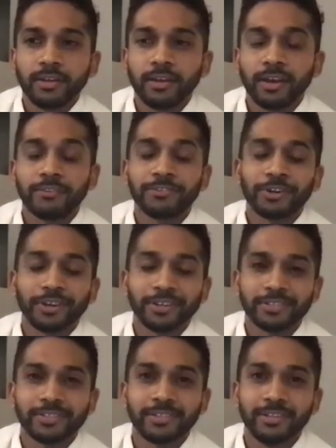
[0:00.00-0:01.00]
have
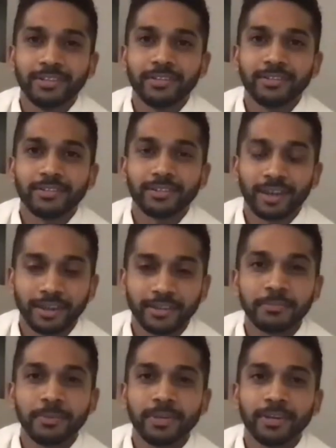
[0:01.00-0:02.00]
trust in
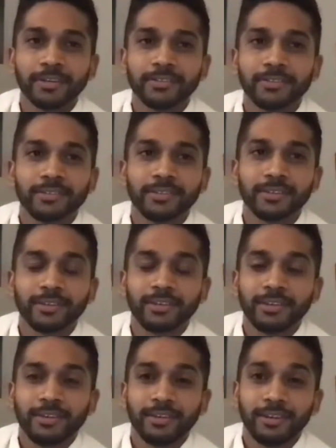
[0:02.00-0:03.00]
science because,
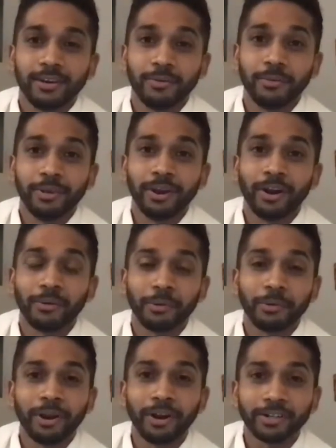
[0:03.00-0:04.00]
you know, we are where
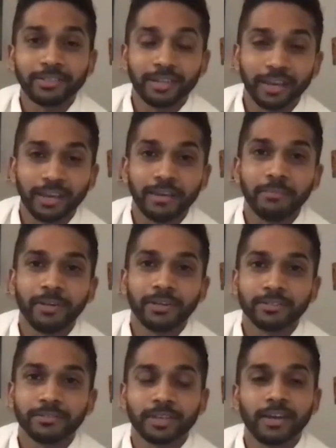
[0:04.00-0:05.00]
we are today because
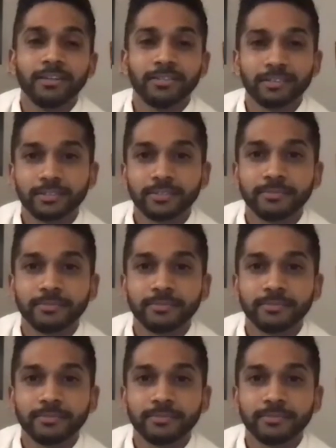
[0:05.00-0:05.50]
of science.